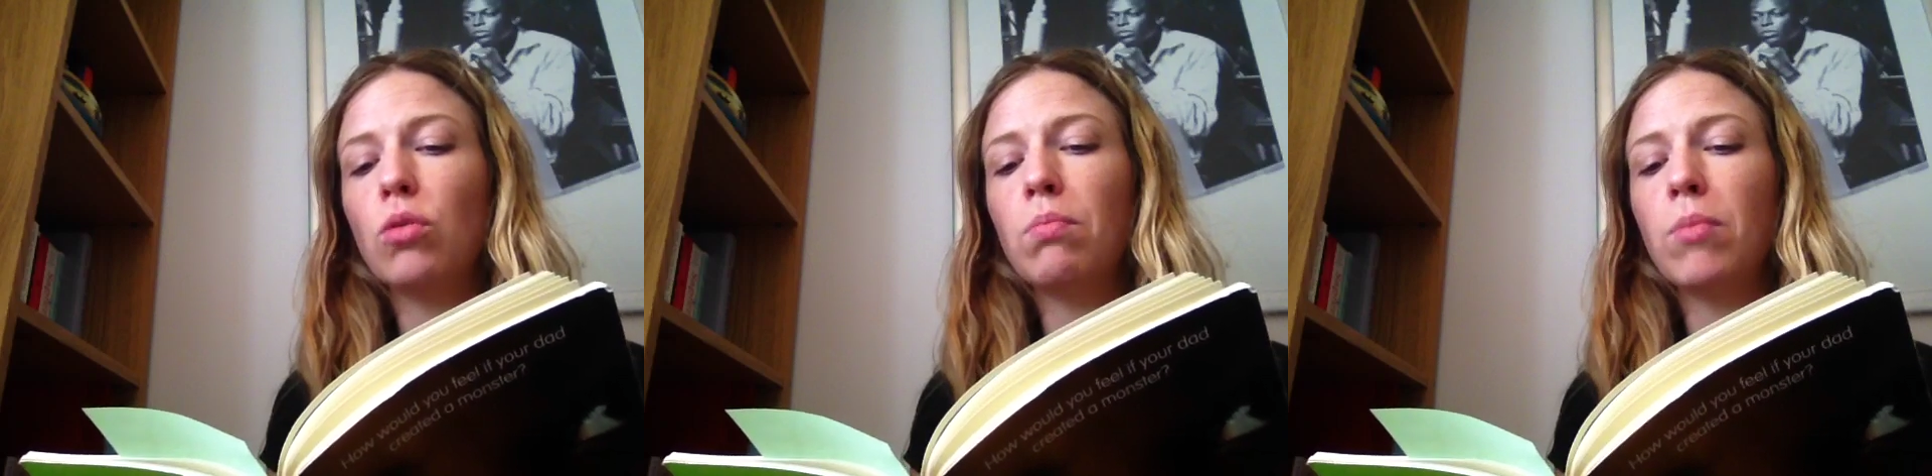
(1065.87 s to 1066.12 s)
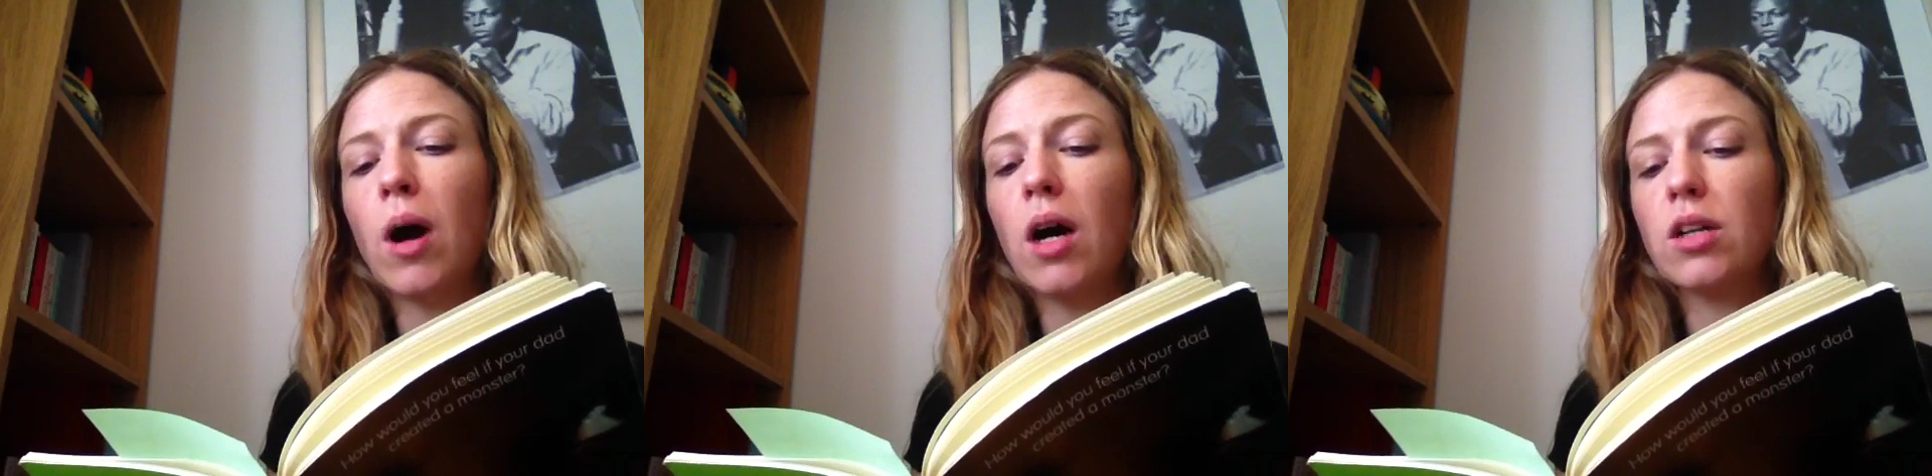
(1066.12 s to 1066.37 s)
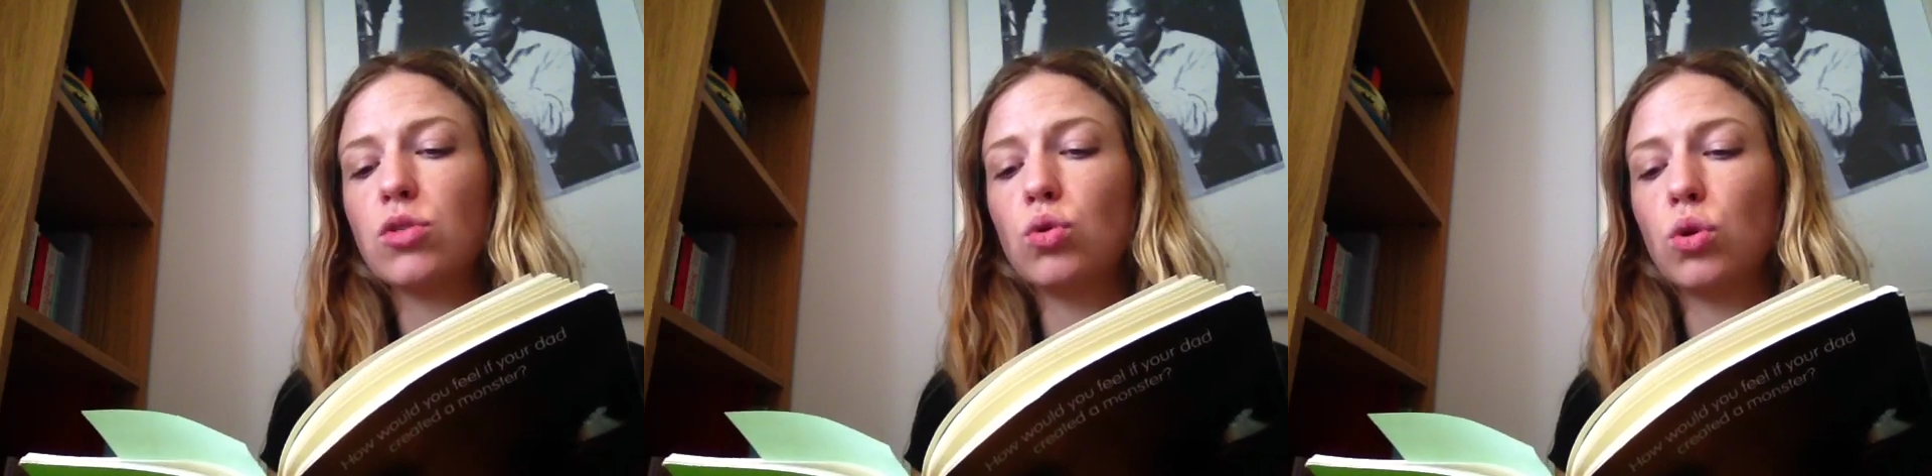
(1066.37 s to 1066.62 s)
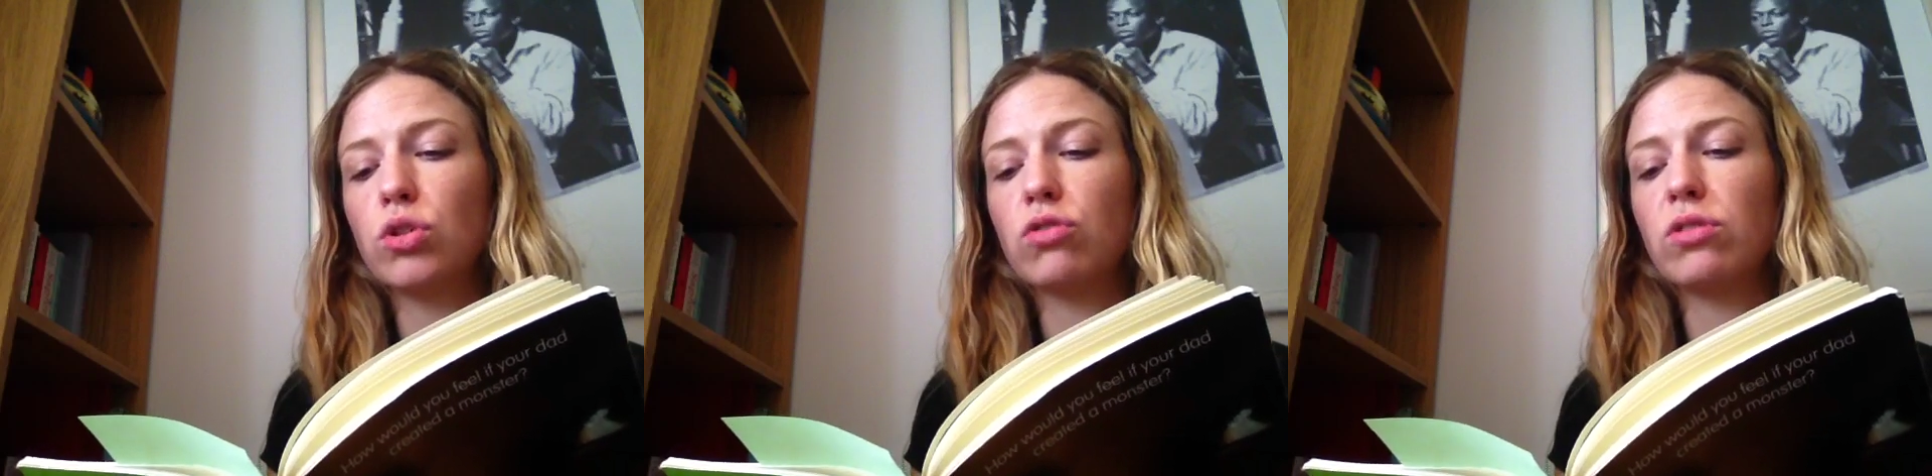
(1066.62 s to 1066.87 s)
Mark's
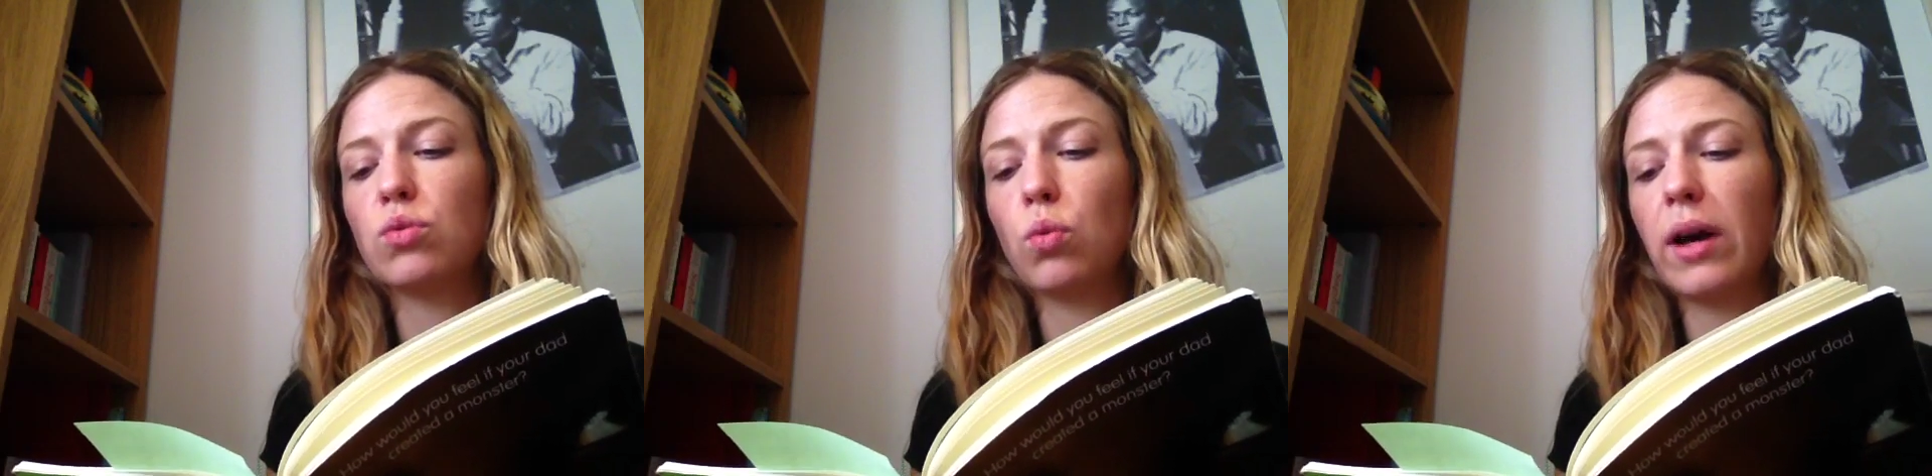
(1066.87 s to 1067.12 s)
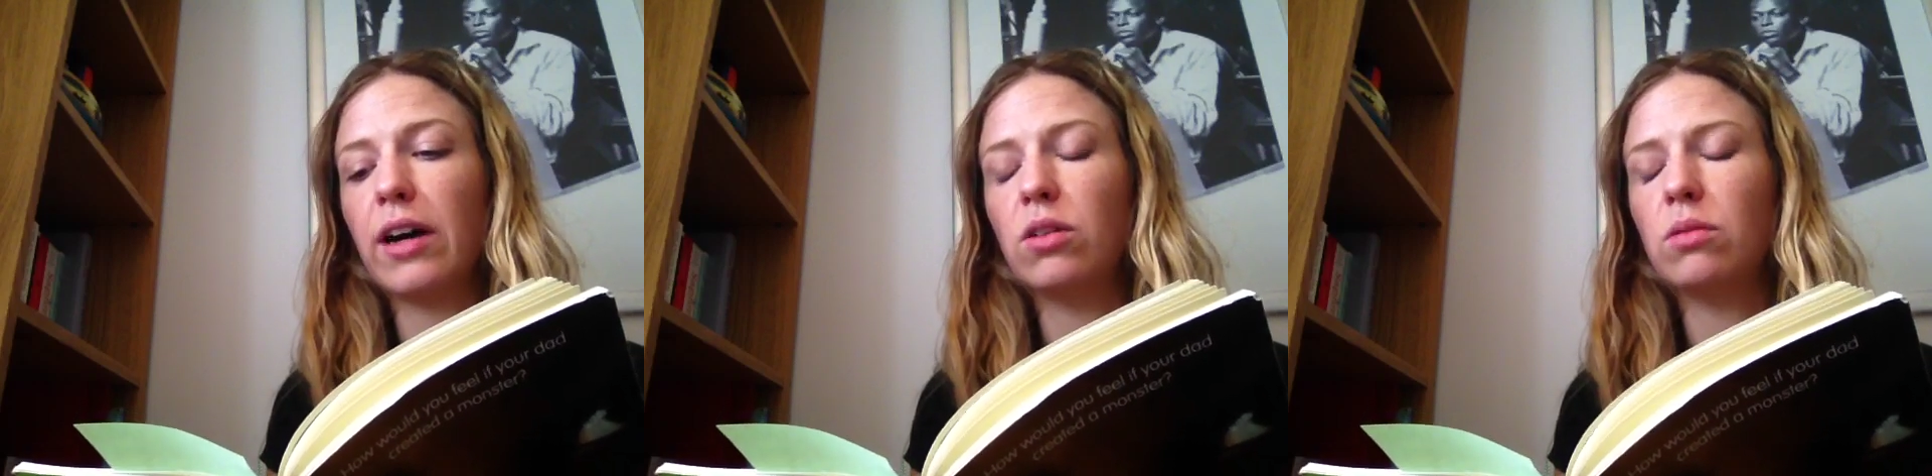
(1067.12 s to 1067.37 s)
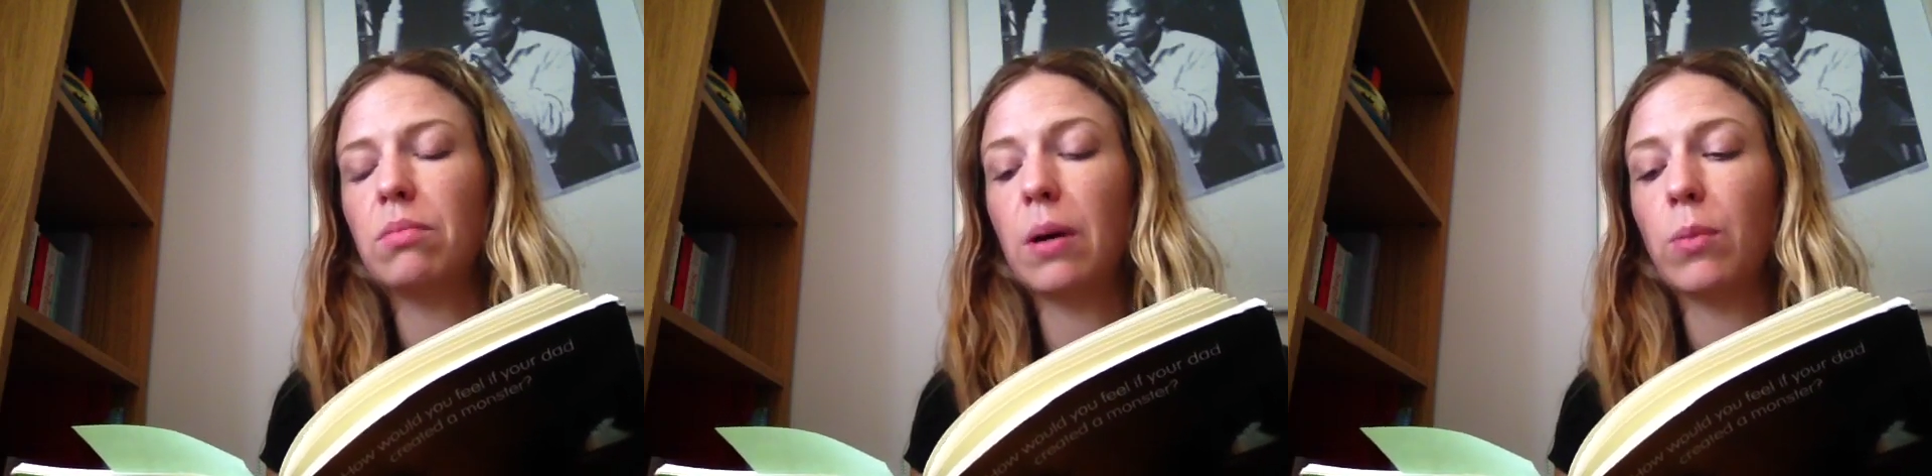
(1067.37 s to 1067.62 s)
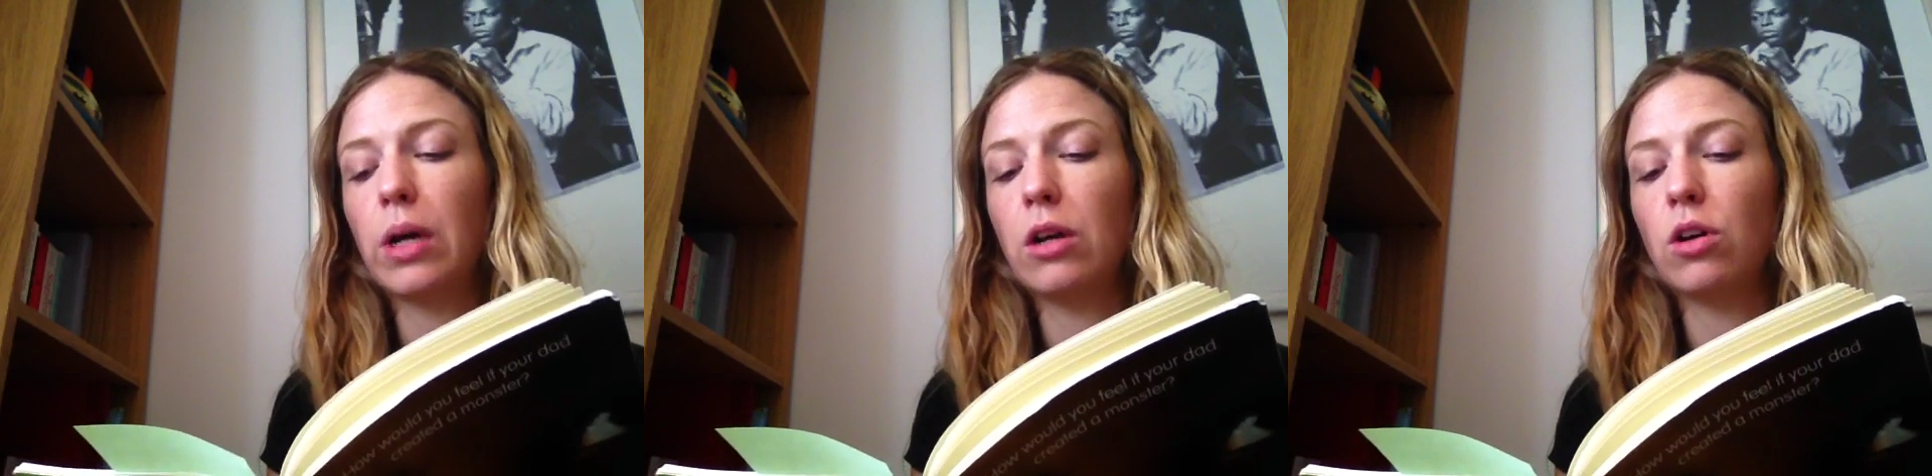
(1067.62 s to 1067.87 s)
daughter as well,
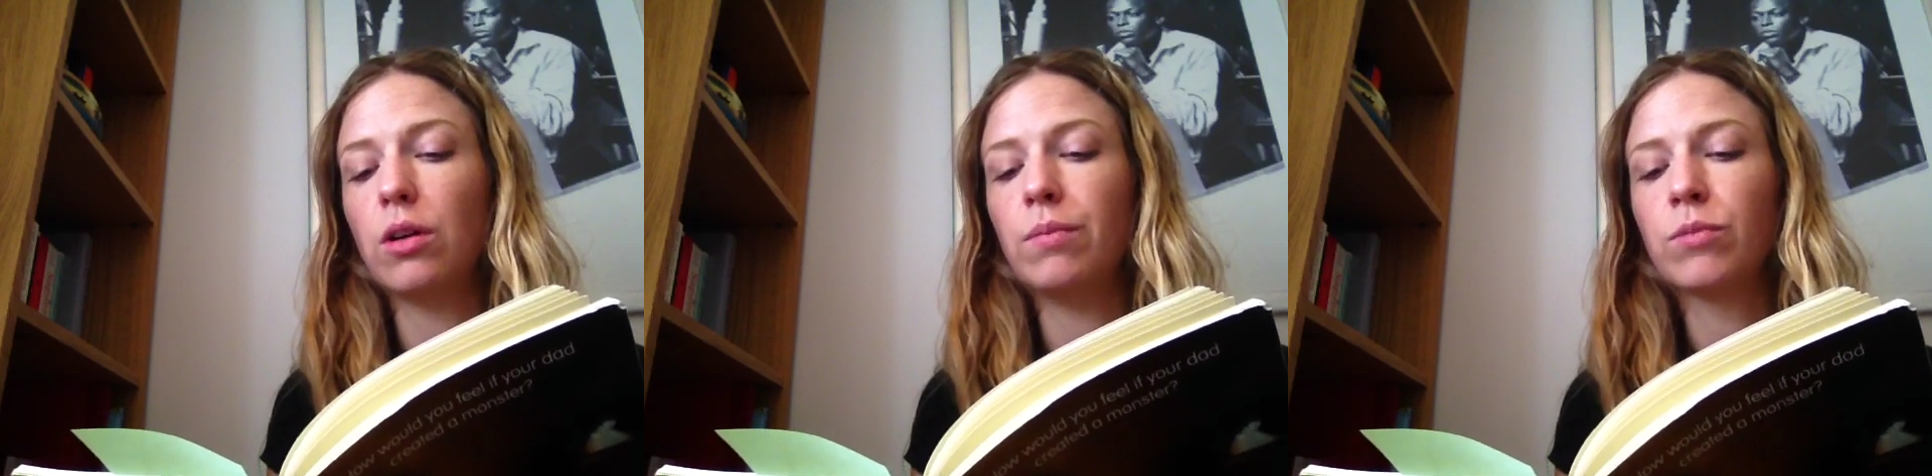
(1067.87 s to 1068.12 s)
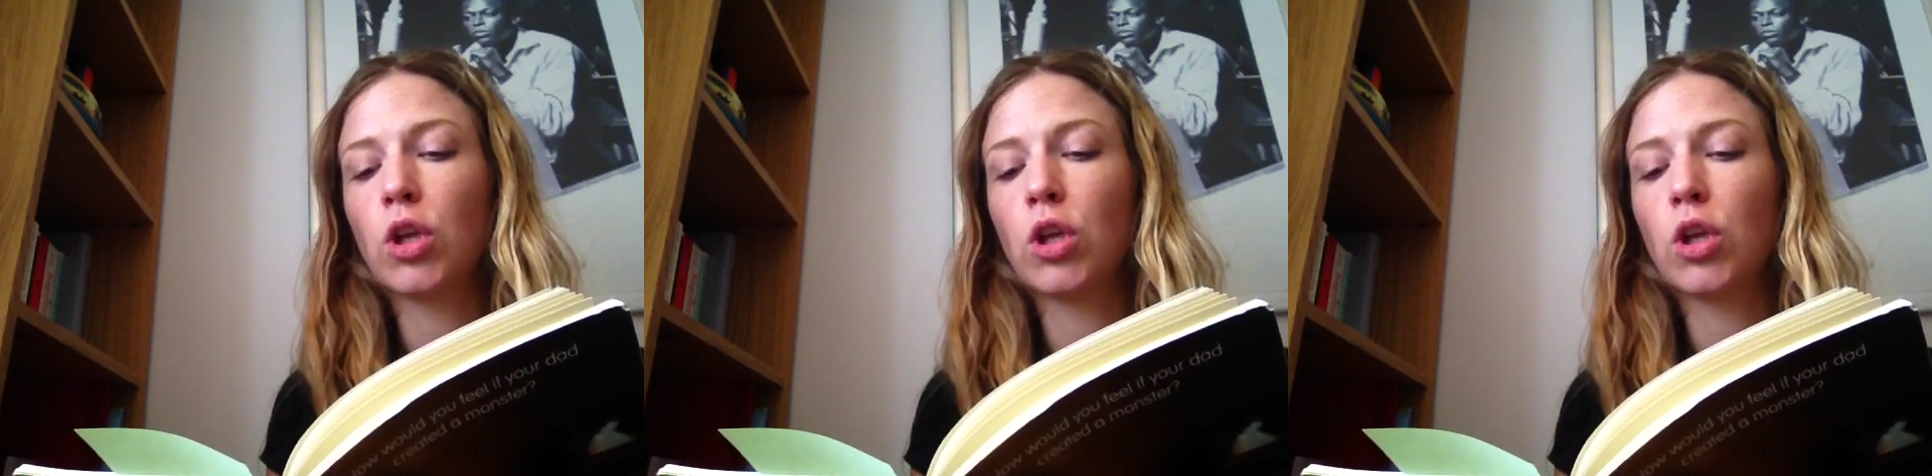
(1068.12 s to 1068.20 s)
Mum went on.